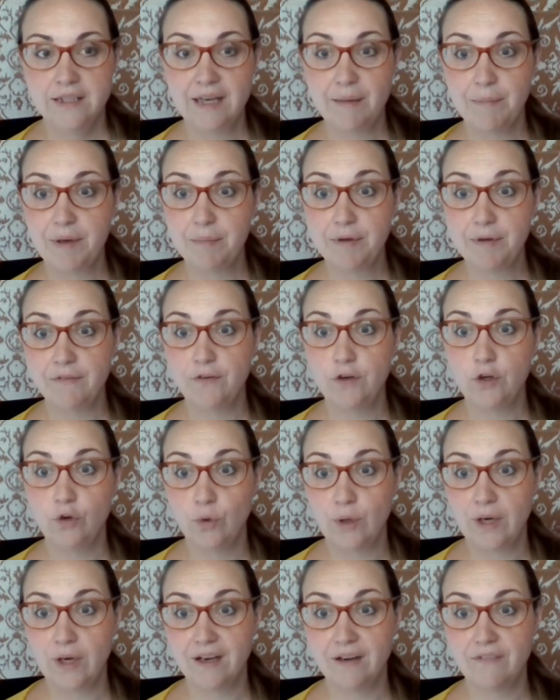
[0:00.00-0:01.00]
Yeah, maybe if
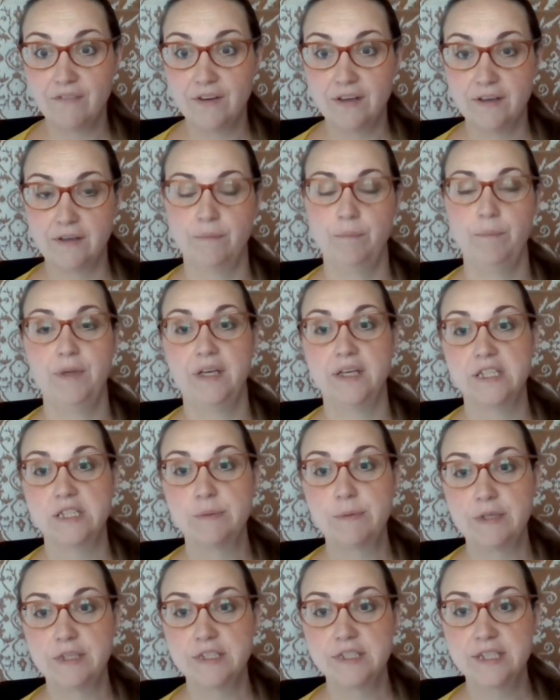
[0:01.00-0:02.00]
you have been
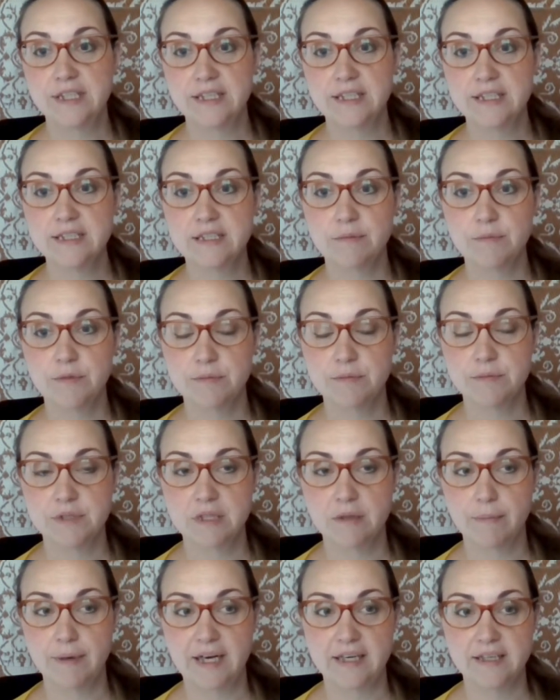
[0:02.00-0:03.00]
experiencing these symptoms
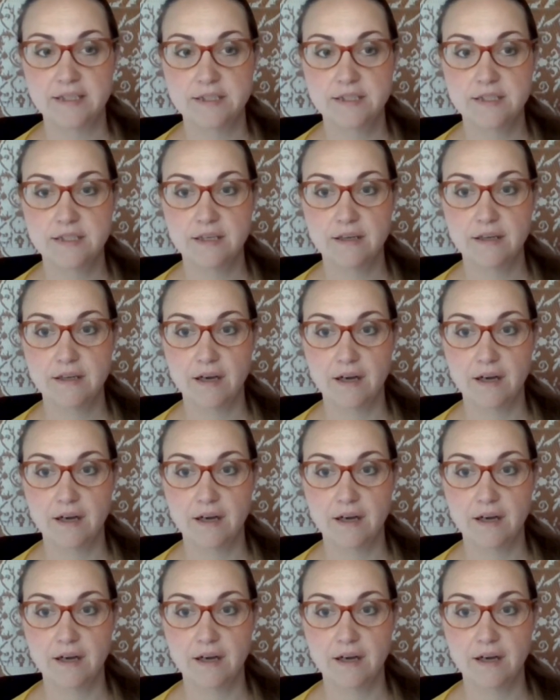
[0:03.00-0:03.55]
in the past,